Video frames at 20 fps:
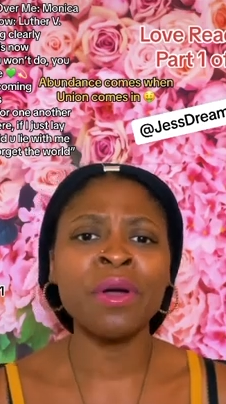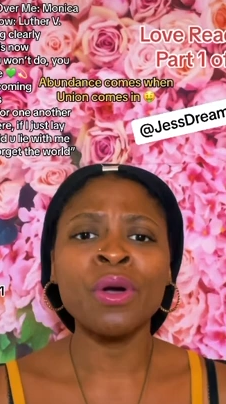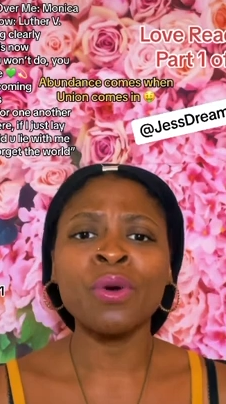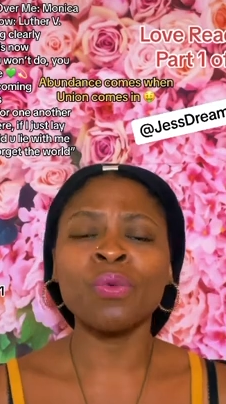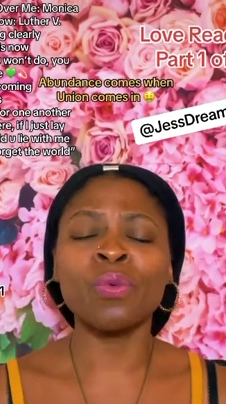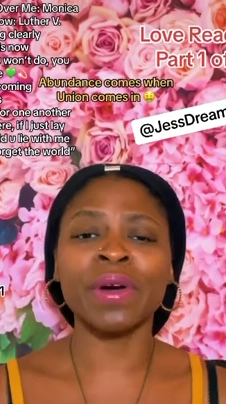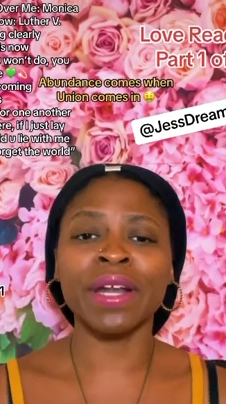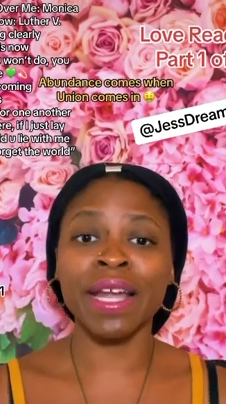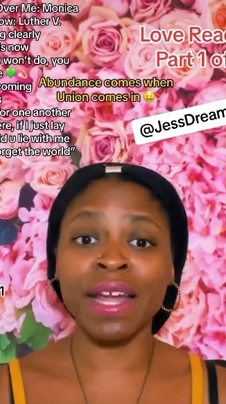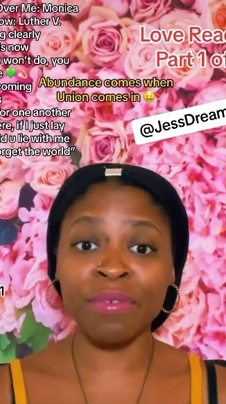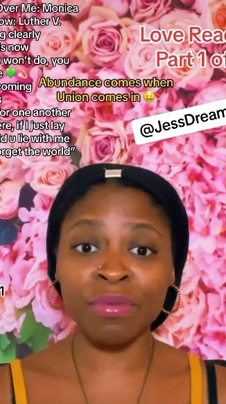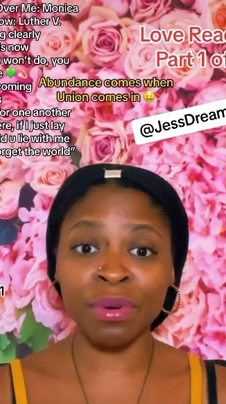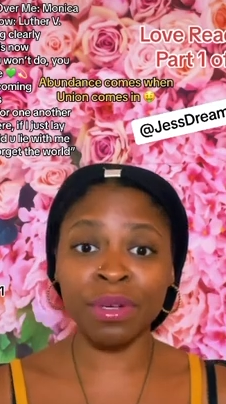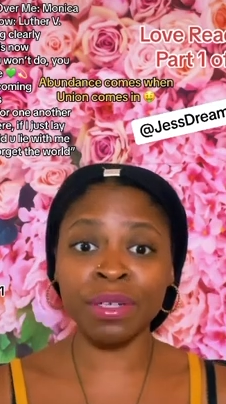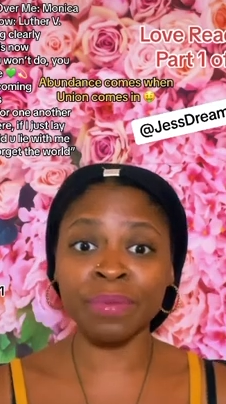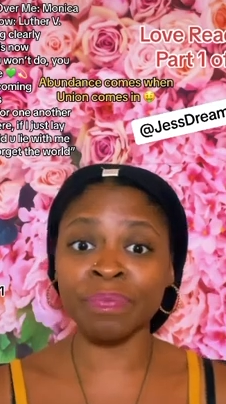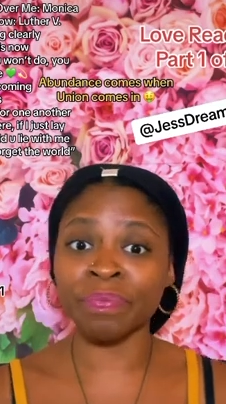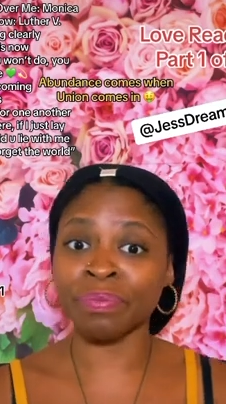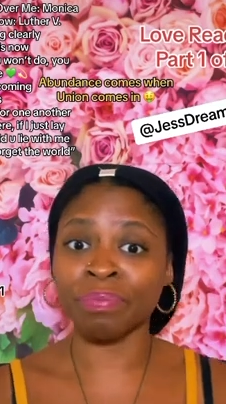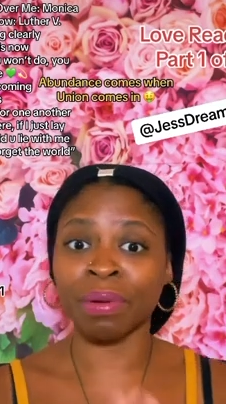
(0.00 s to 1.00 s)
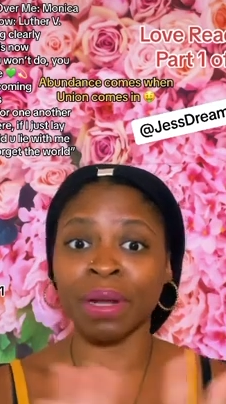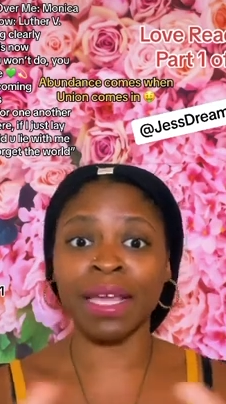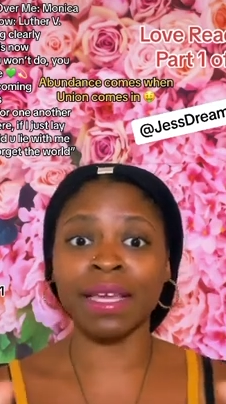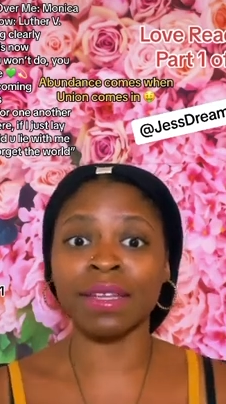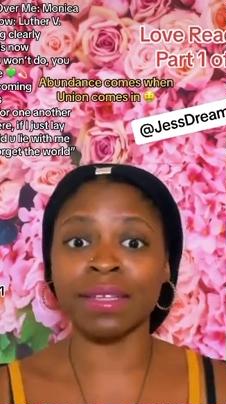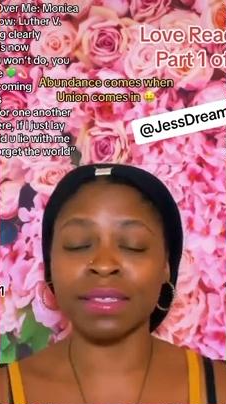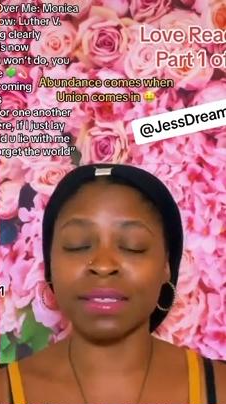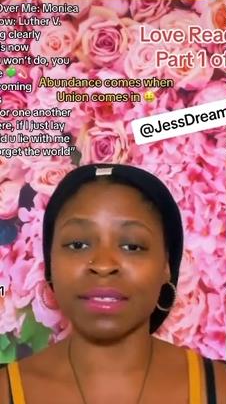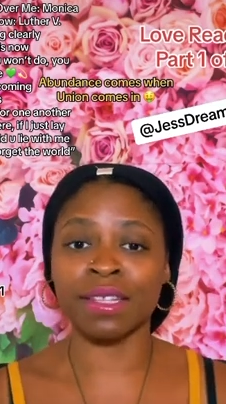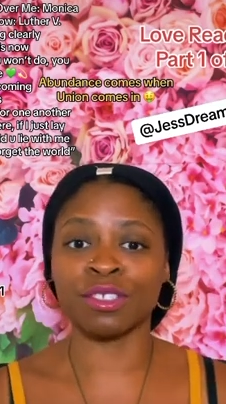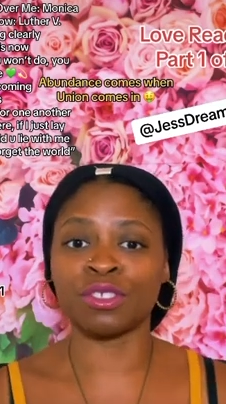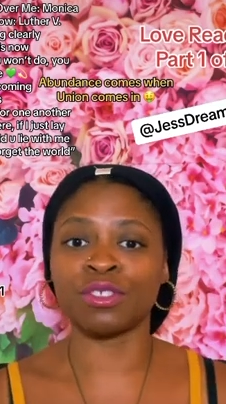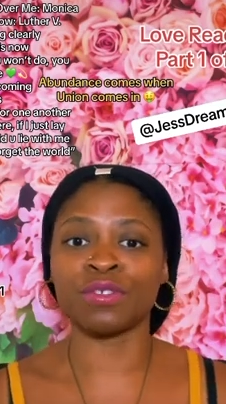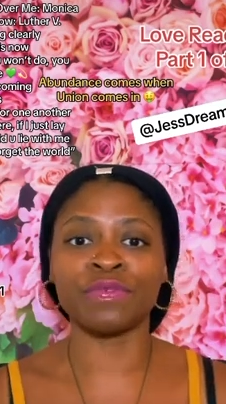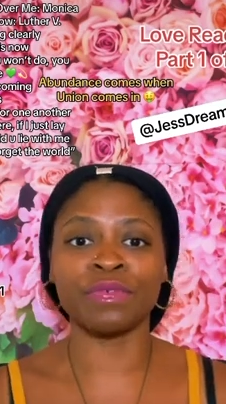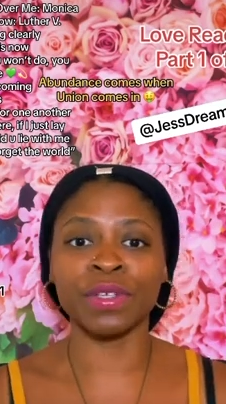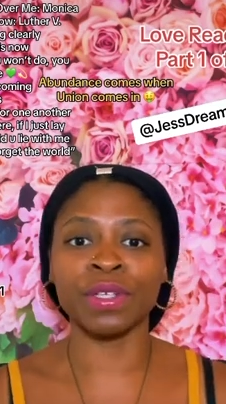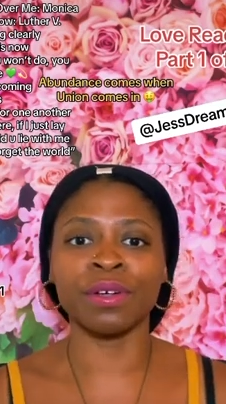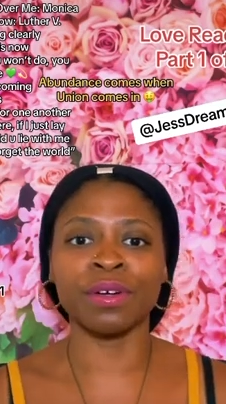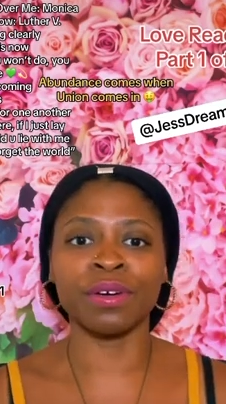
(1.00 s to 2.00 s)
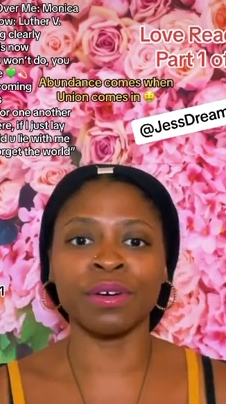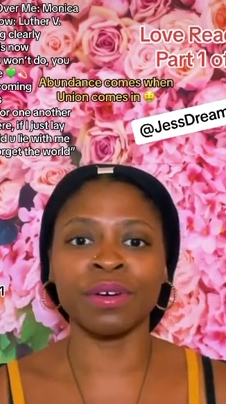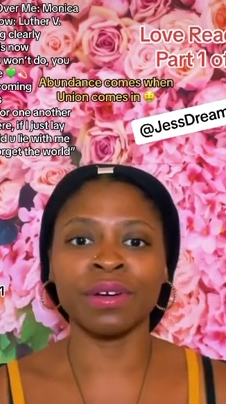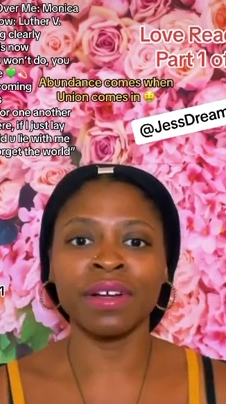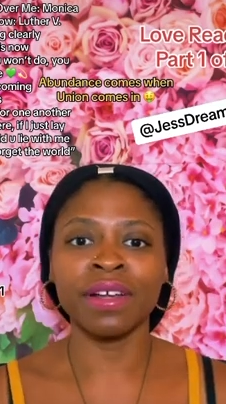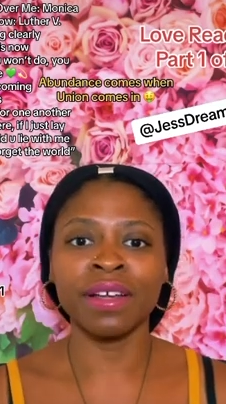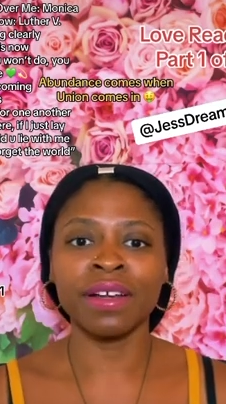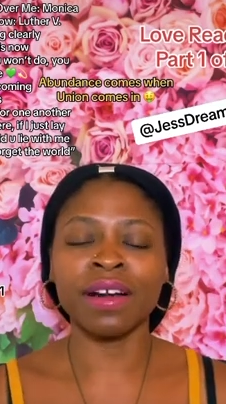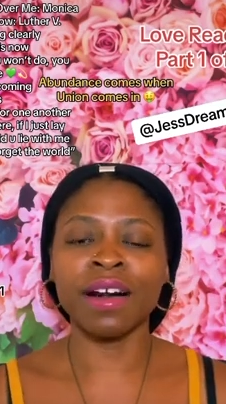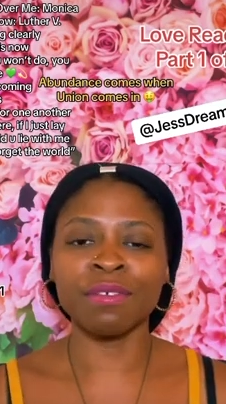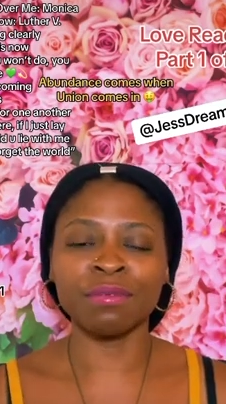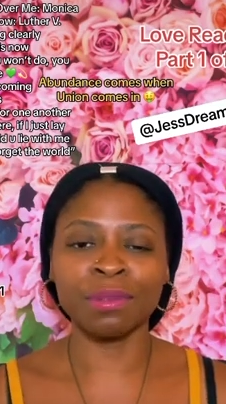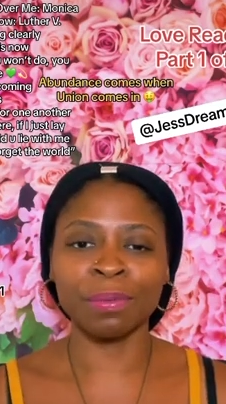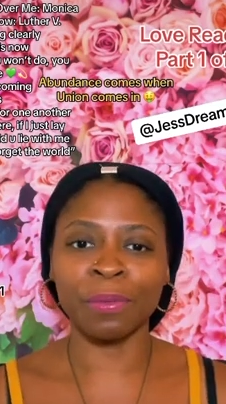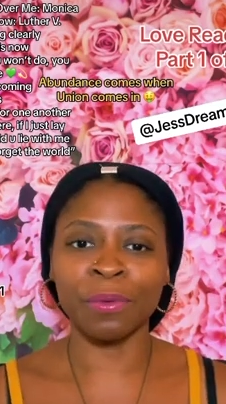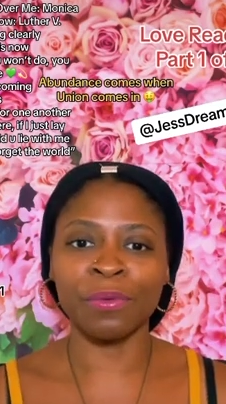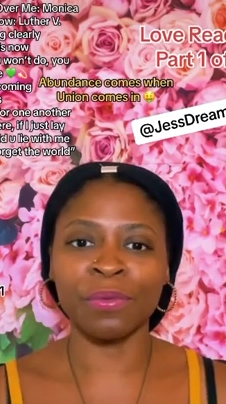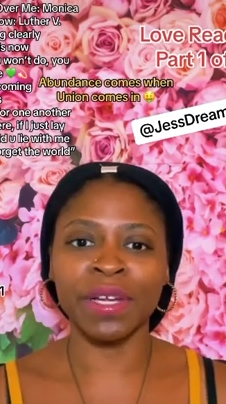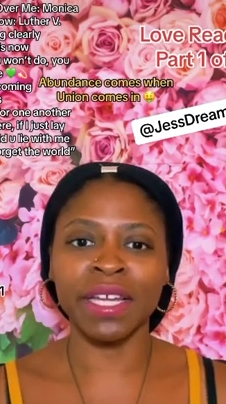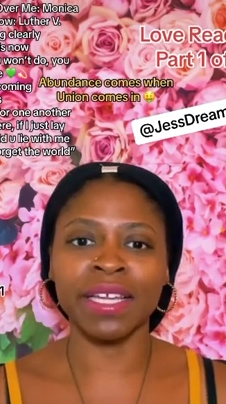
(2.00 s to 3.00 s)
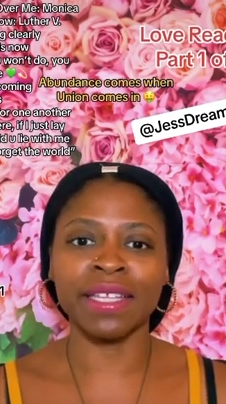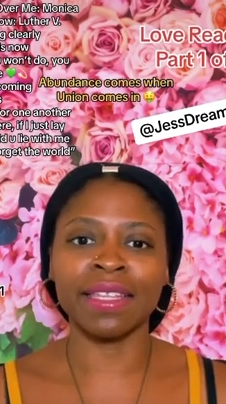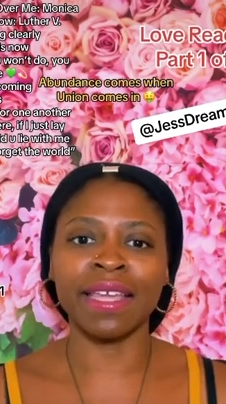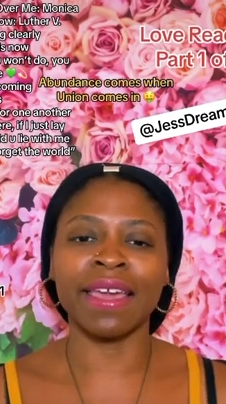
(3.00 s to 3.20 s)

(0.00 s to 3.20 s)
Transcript: whatever playlist that you feel comfortable with.